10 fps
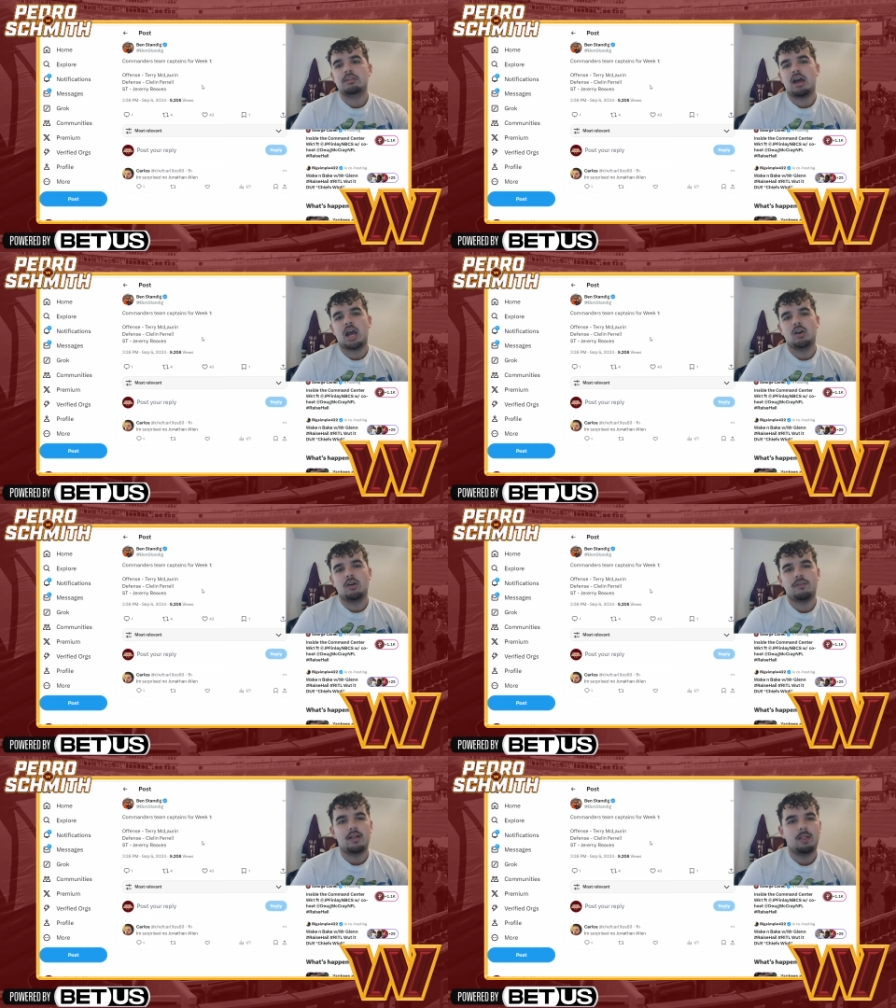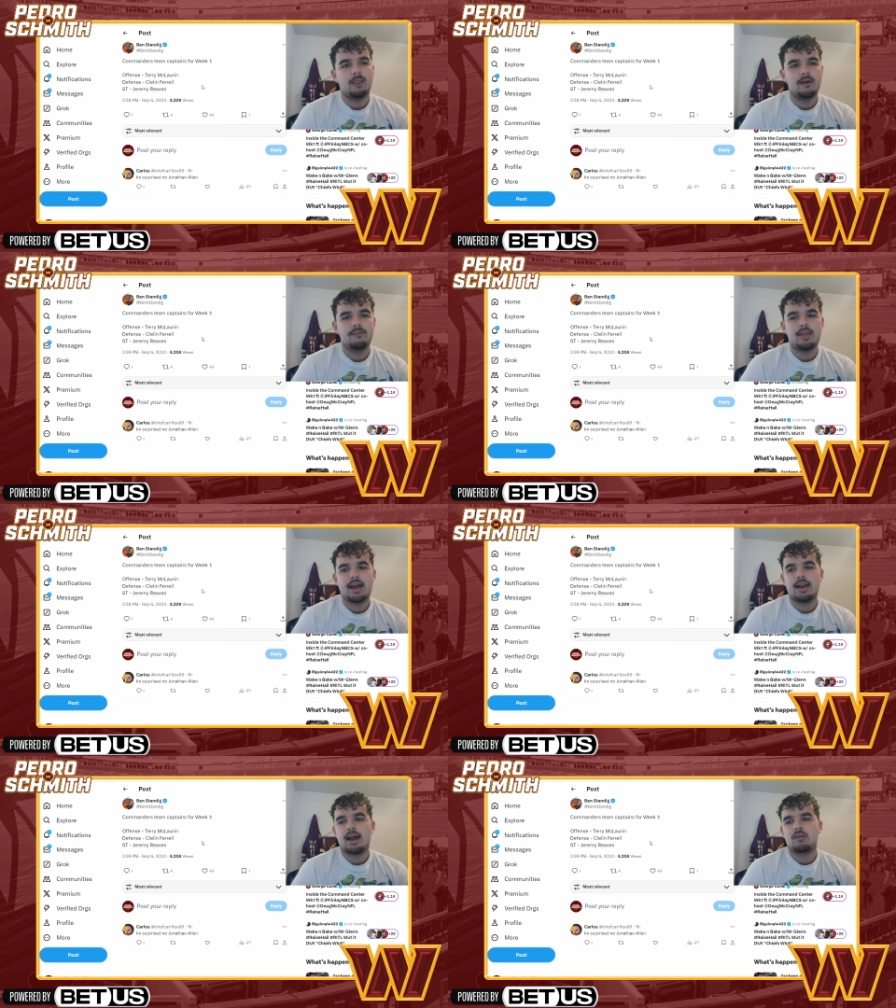I don't know if I love
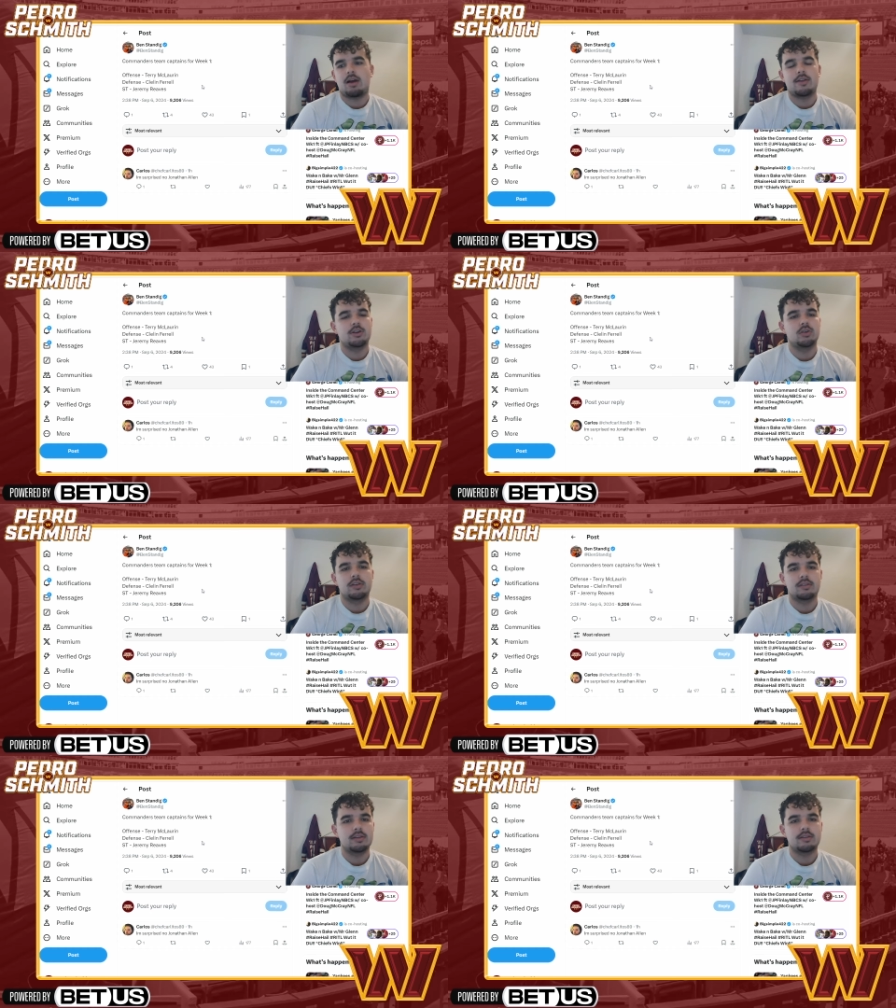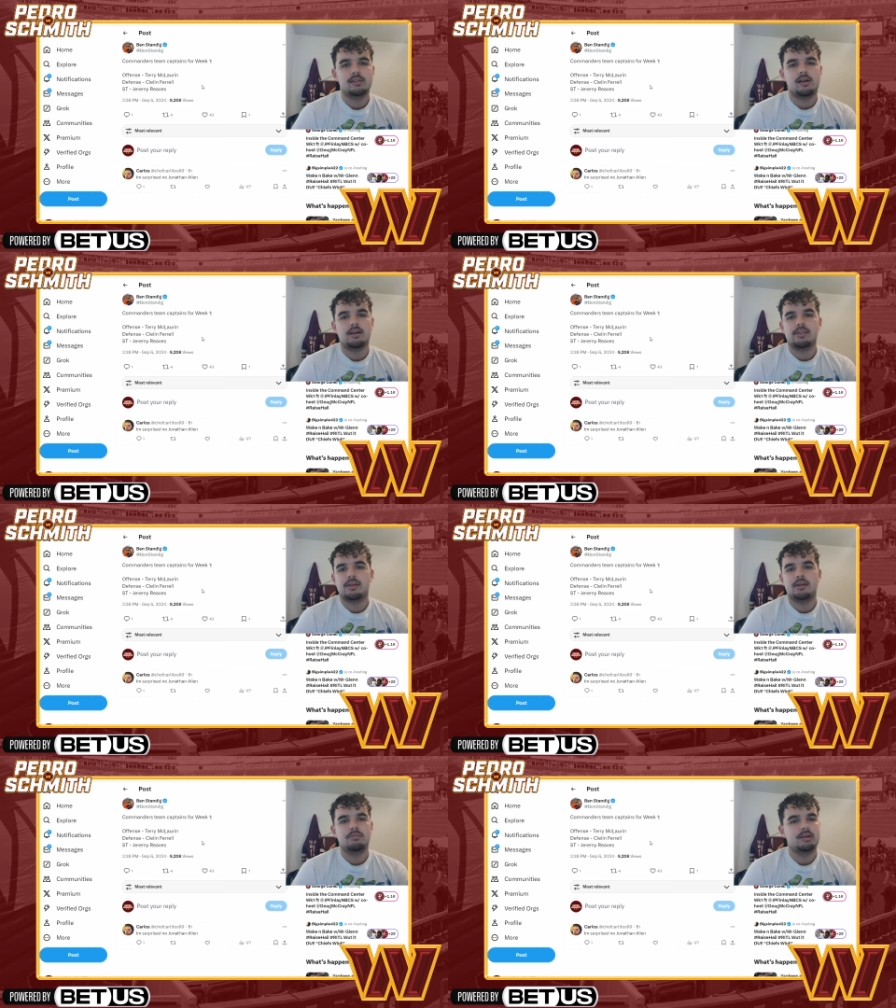that. I rather do a season long
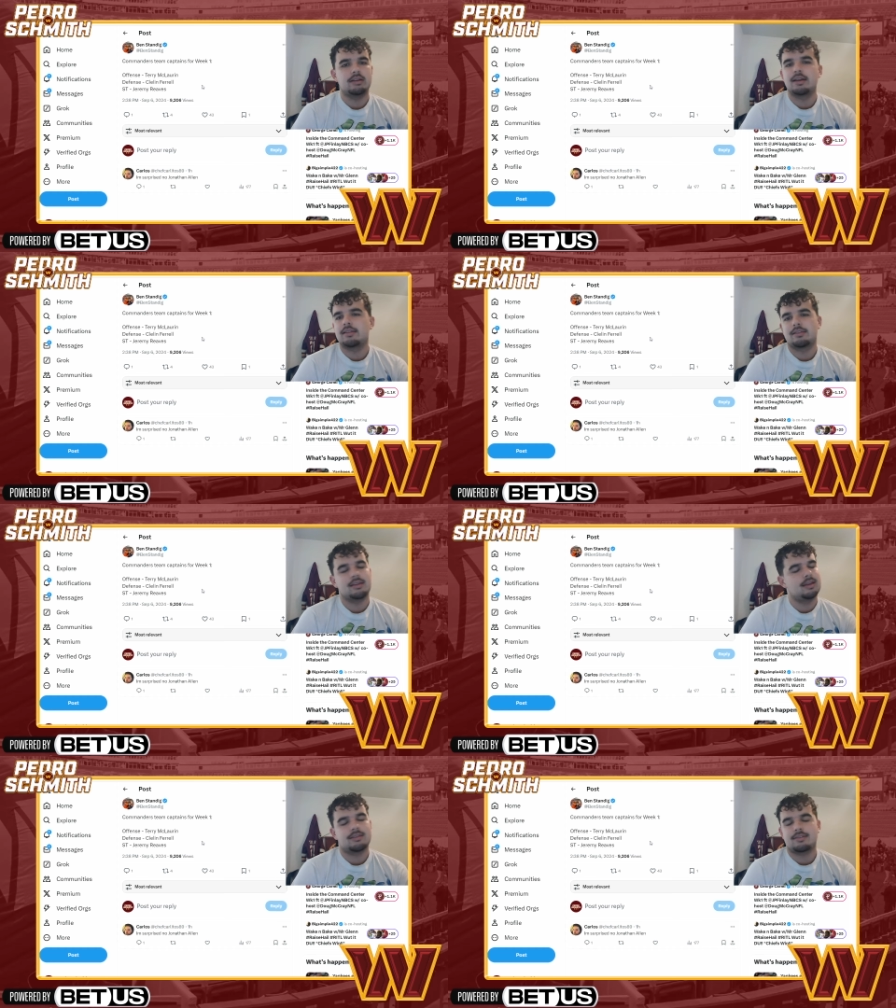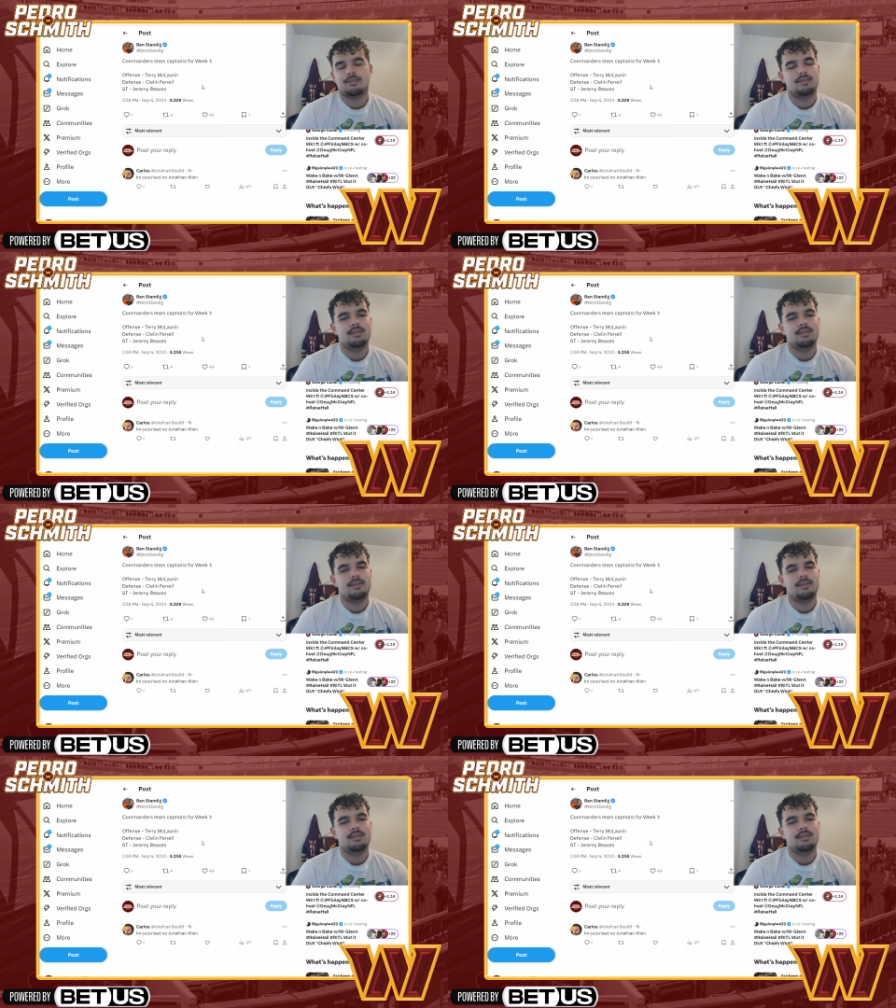thing, but it's it's